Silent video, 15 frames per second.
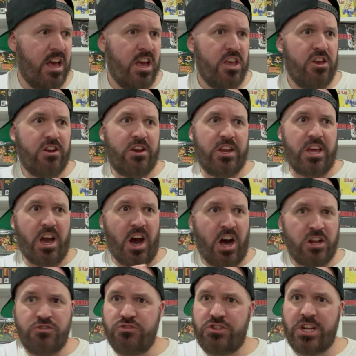You could hit
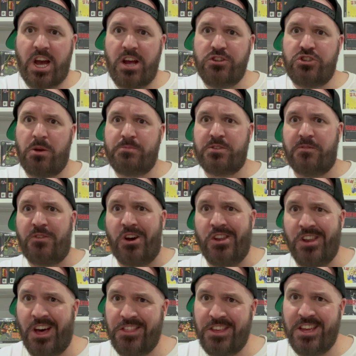100 charity shops and find
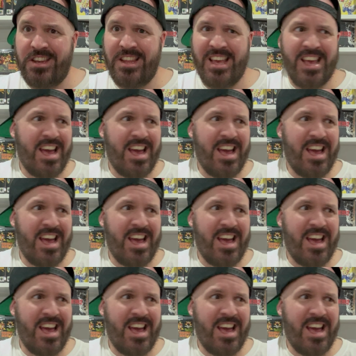nothing.